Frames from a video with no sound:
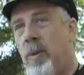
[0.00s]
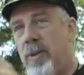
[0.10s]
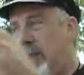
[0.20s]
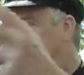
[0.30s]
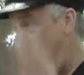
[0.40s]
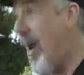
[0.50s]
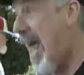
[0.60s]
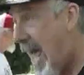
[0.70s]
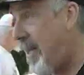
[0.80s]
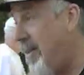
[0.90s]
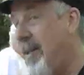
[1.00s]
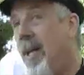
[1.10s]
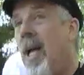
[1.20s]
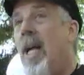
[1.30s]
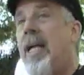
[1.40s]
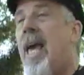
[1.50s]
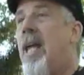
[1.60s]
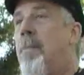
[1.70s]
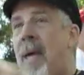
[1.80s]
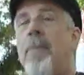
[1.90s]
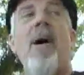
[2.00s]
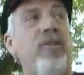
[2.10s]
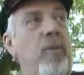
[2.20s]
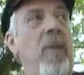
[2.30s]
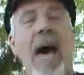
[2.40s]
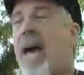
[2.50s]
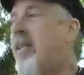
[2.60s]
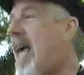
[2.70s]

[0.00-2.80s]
was in Iran, getting big bucks from that,